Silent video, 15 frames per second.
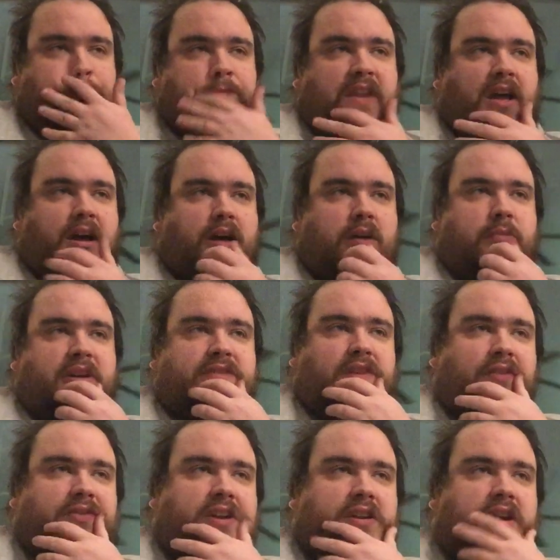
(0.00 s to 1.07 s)
it's
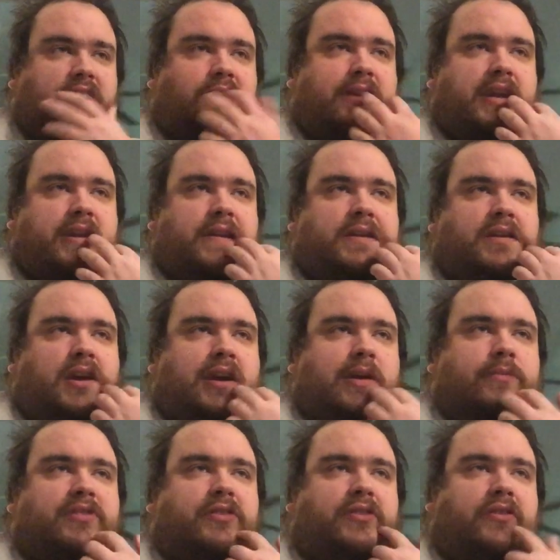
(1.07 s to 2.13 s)
often narrated at
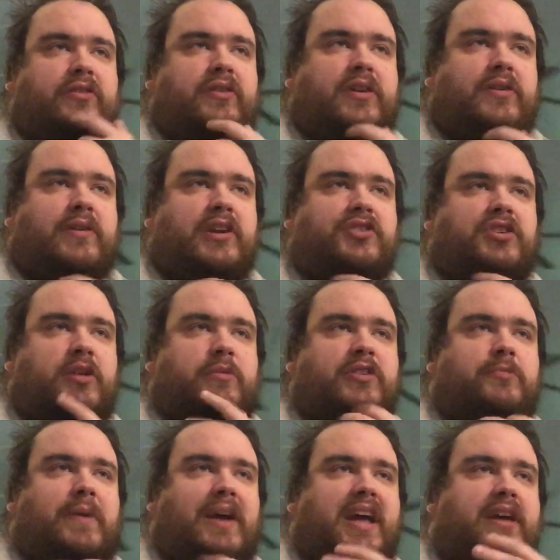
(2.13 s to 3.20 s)
times. There's also narration elements
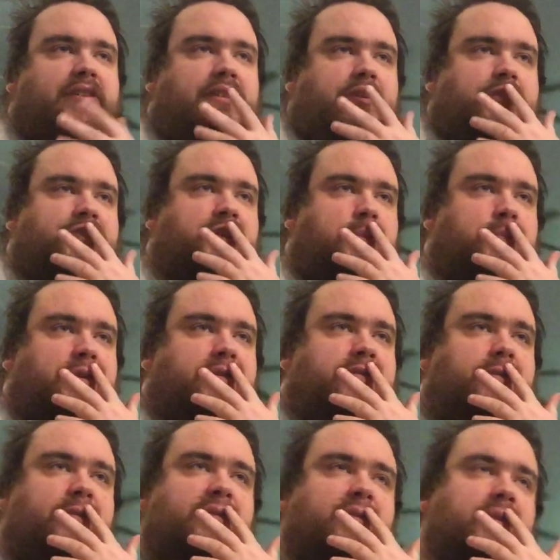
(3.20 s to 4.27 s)
by Alexander Shipp as
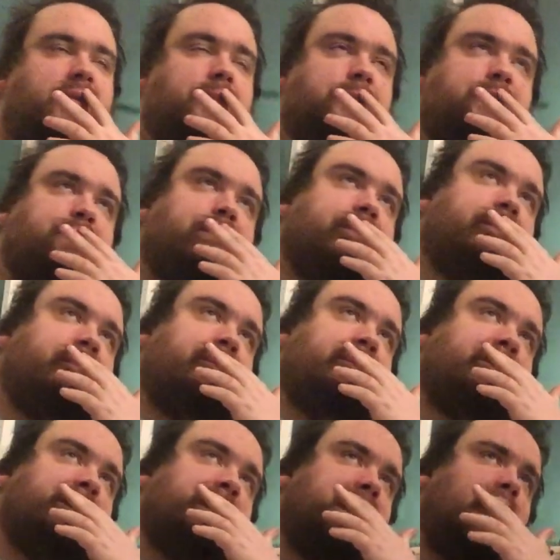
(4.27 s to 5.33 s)
Susan.
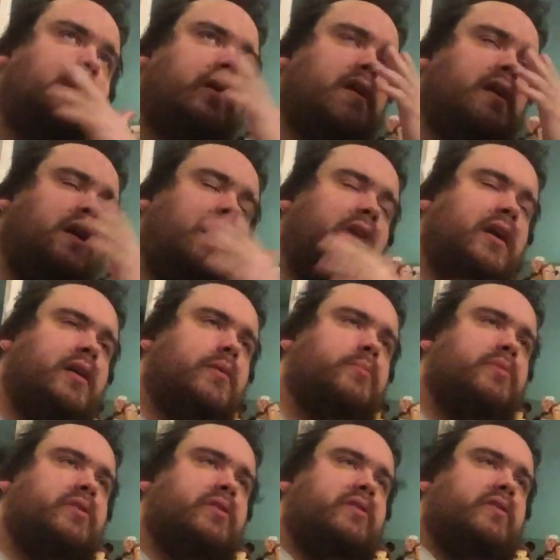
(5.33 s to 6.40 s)

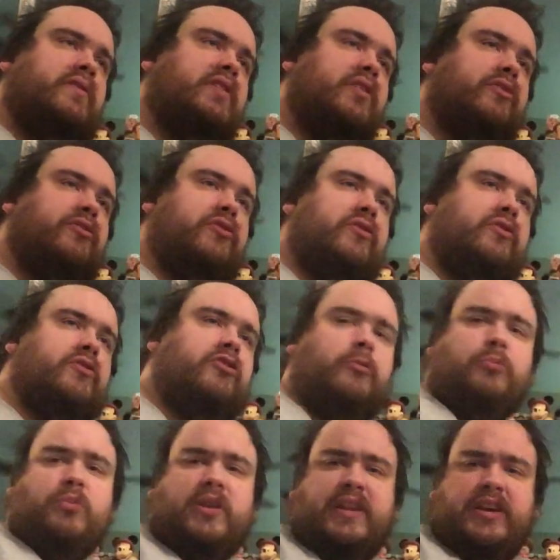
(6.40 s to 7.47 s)
There's
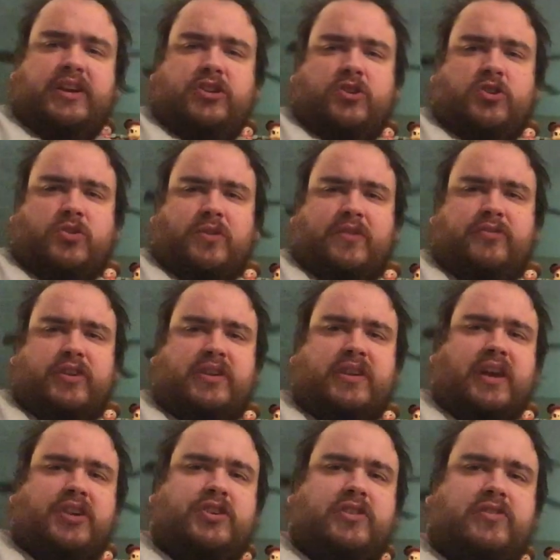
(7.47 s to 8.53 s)
some really terrific
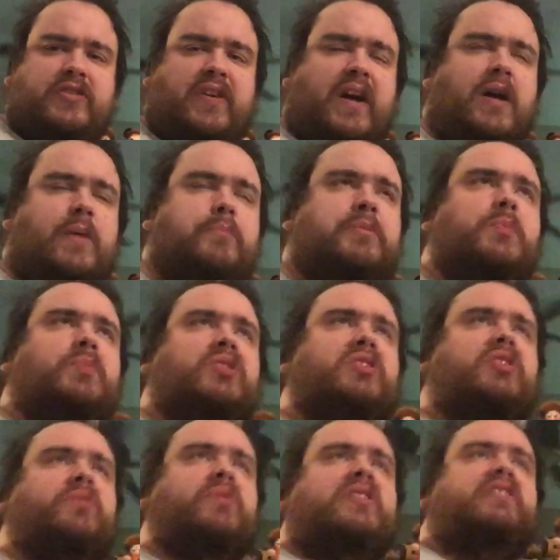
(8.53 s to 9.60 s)
touches. People
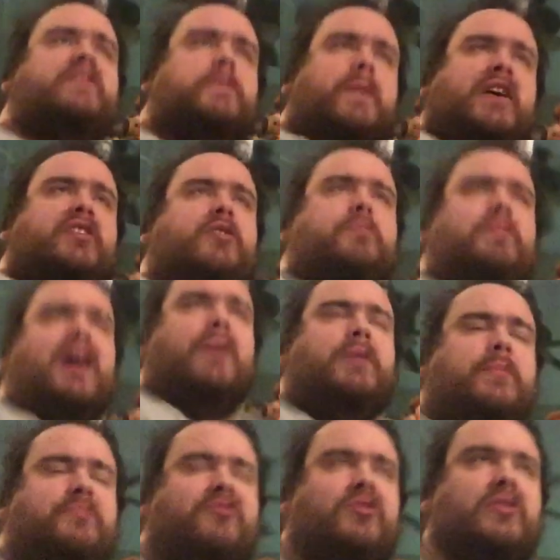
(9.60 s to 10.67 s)
you wouldn't expect who pop
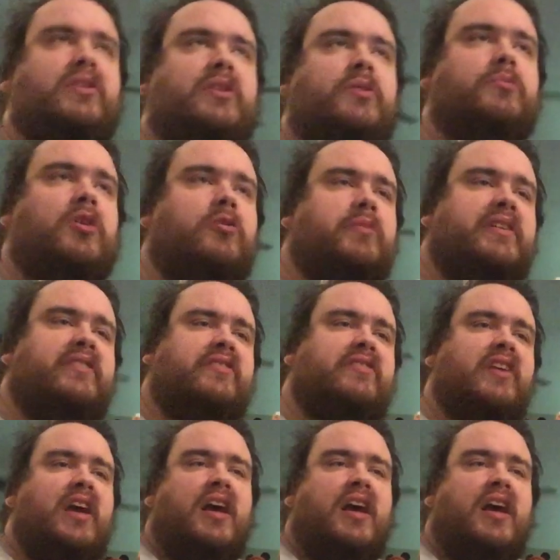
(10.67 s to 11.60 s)
up for little moments.